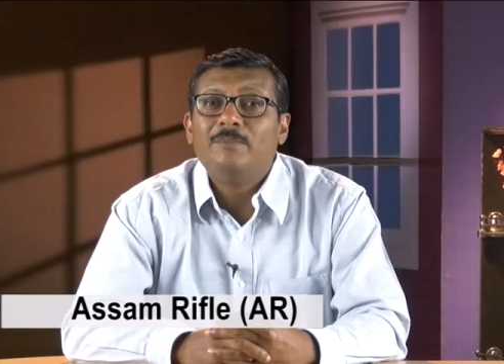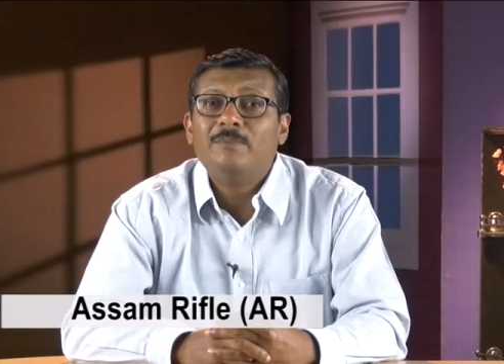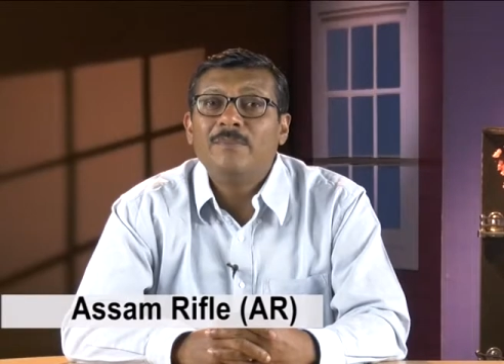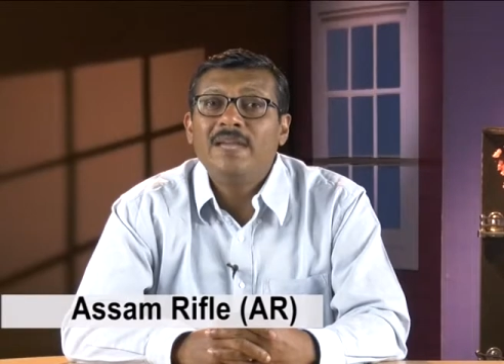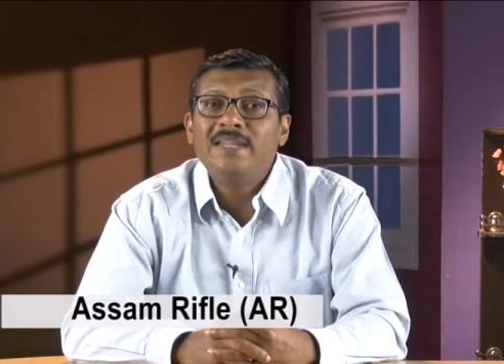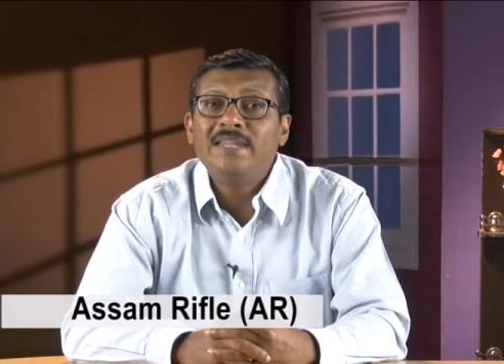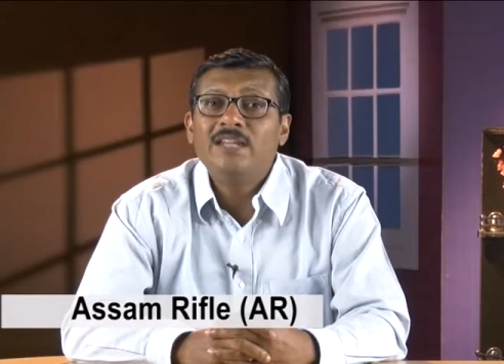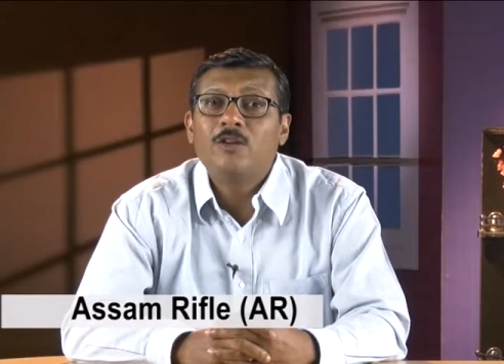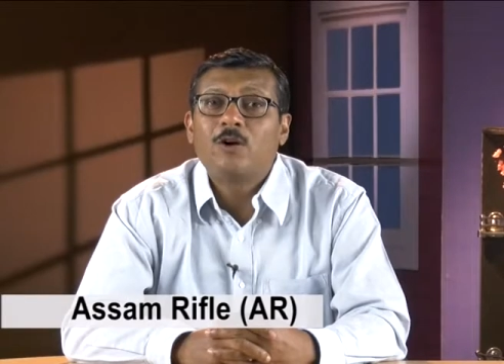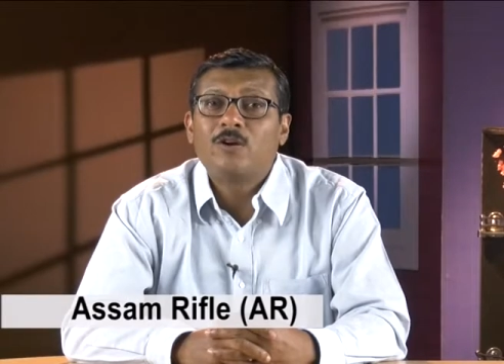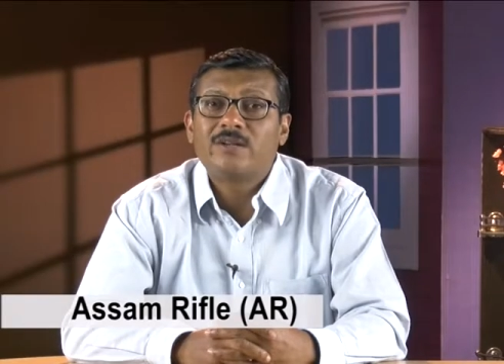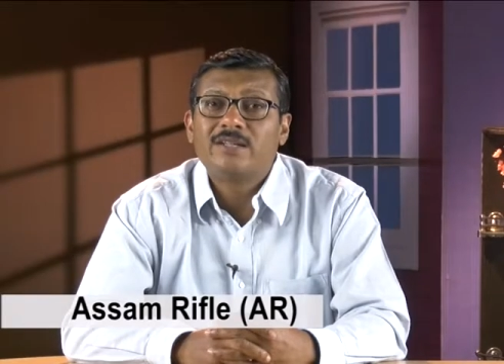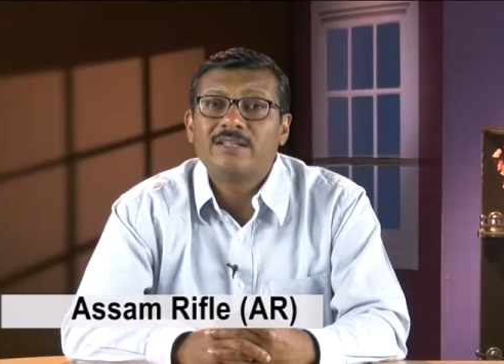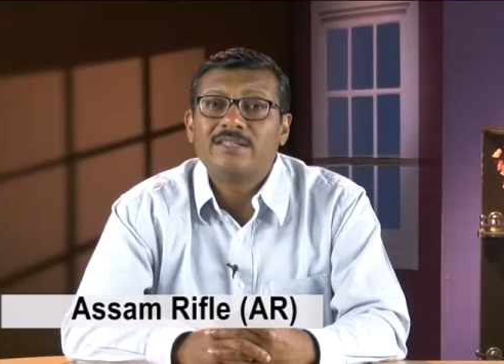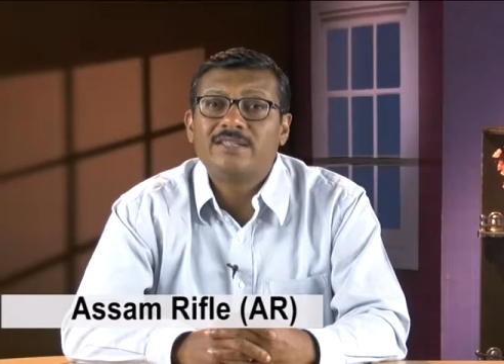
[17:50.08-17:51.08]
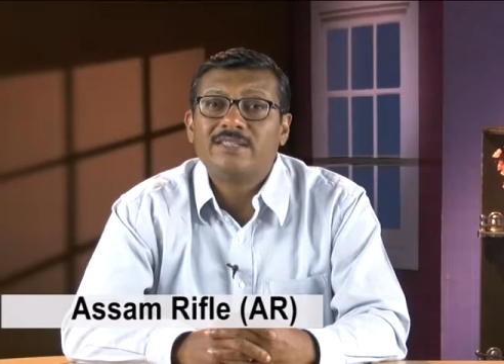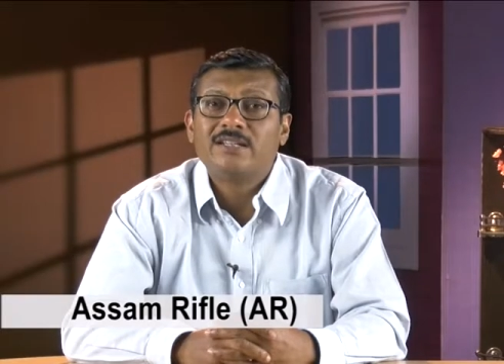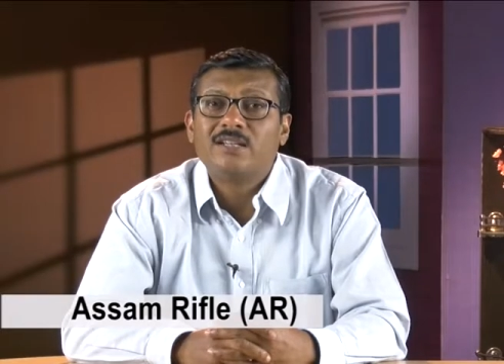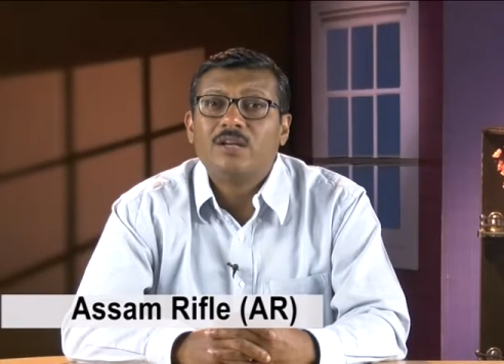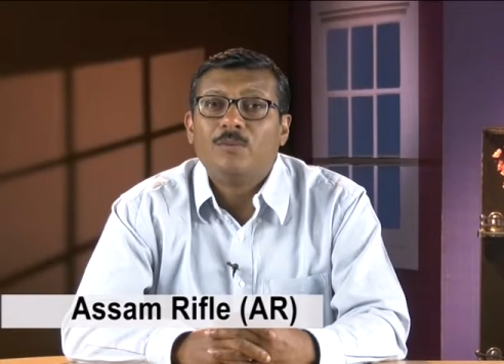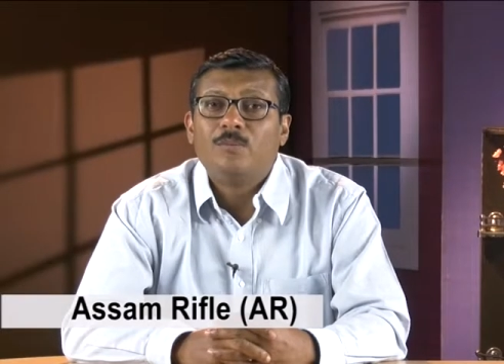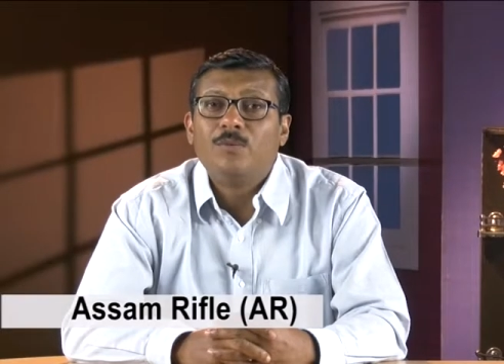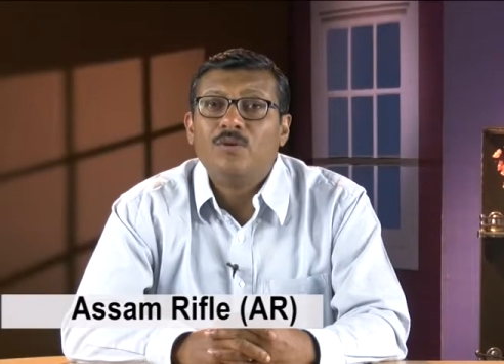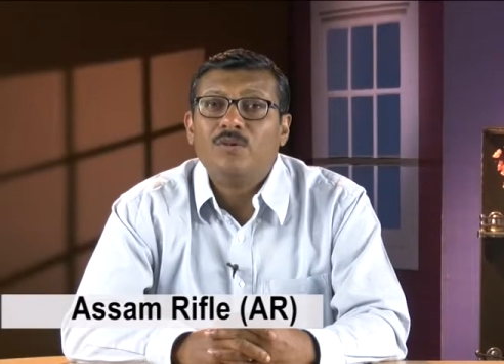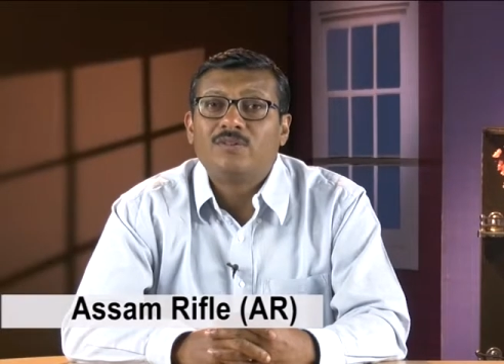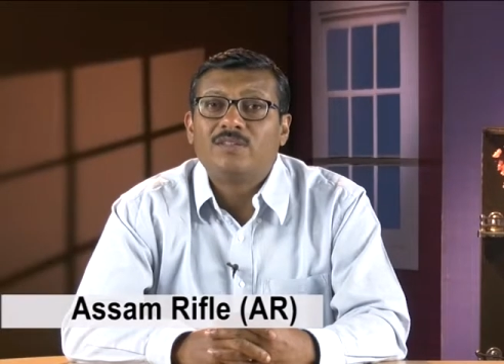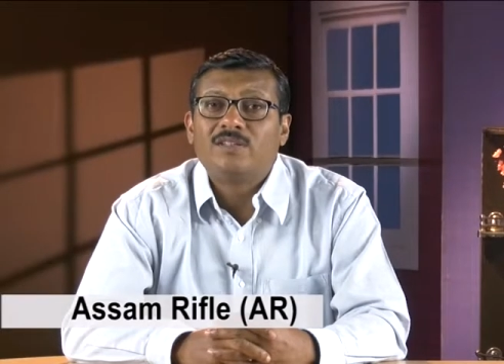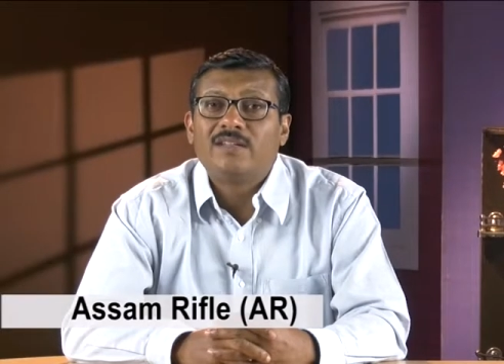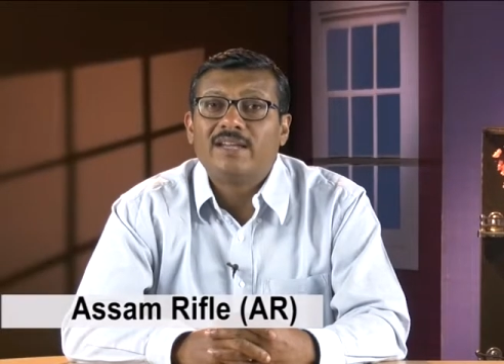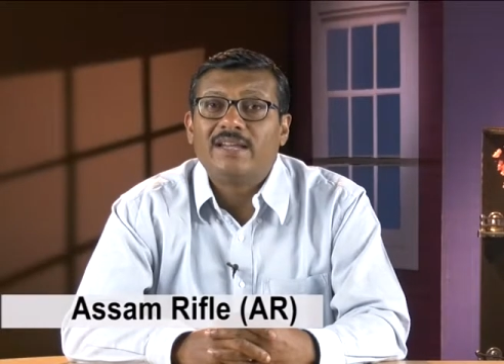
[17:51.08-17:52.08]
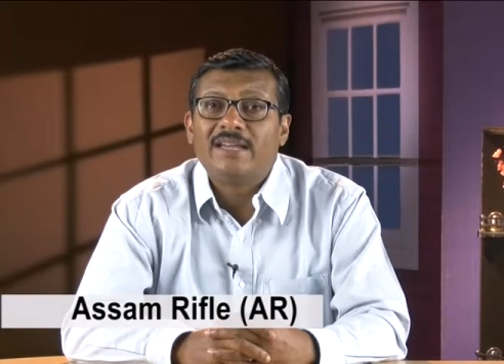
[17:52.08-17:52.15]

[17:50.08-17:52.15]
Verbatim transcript: many laurels both